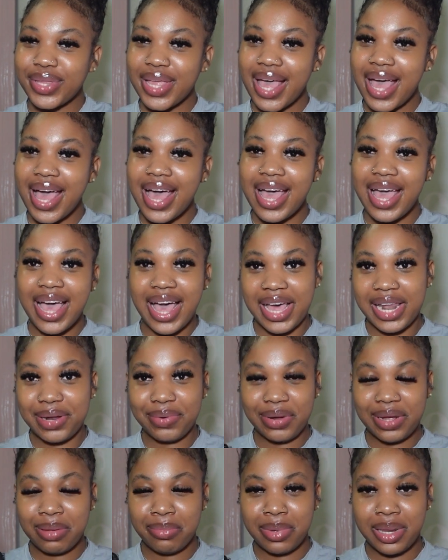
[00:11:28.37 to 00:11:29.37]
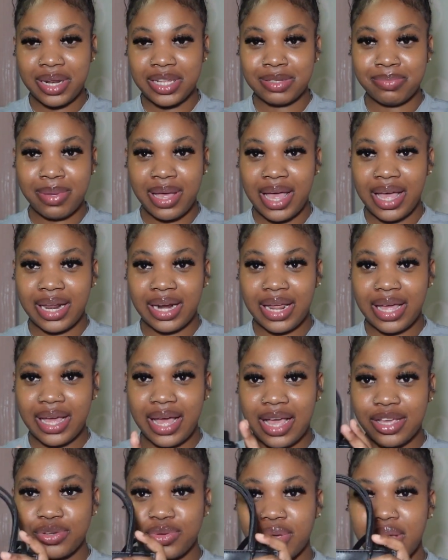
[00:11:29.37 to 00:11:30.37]
I highly recommend this bag. Like,
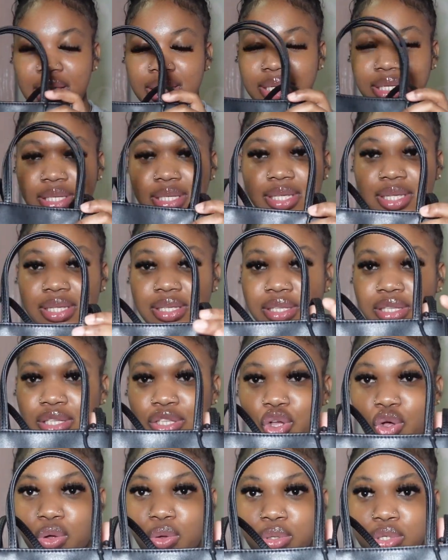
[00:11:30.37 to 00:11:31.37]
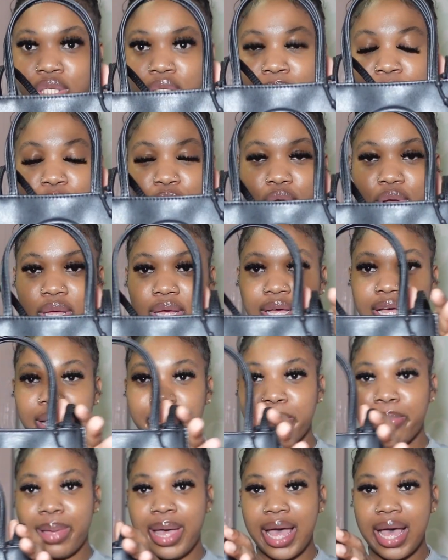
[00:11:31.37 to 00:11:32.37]
as you guys can see, it's so small and
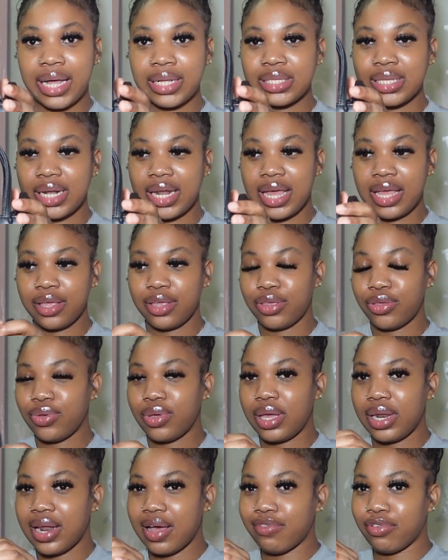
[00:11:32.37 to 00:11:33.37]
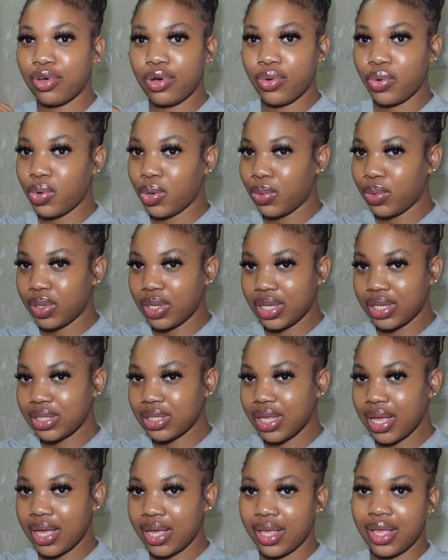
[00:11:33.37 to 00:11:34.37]
compact that, like, you can never go wrong with
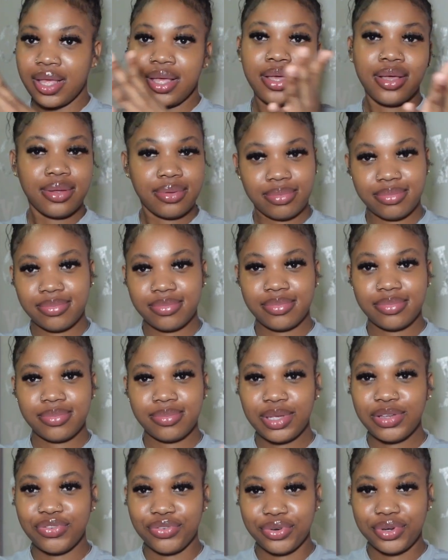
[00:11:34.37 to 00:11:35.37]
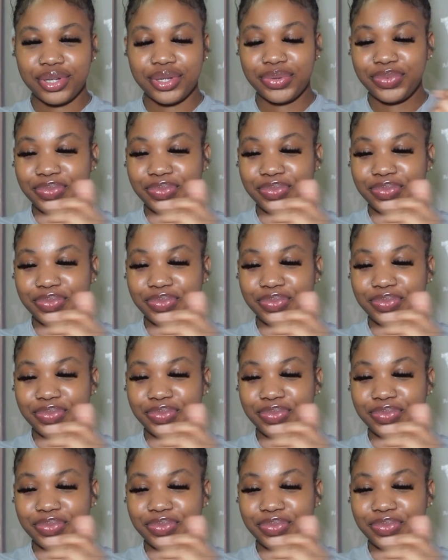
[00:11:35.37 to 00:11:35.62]
this. Like, be for real.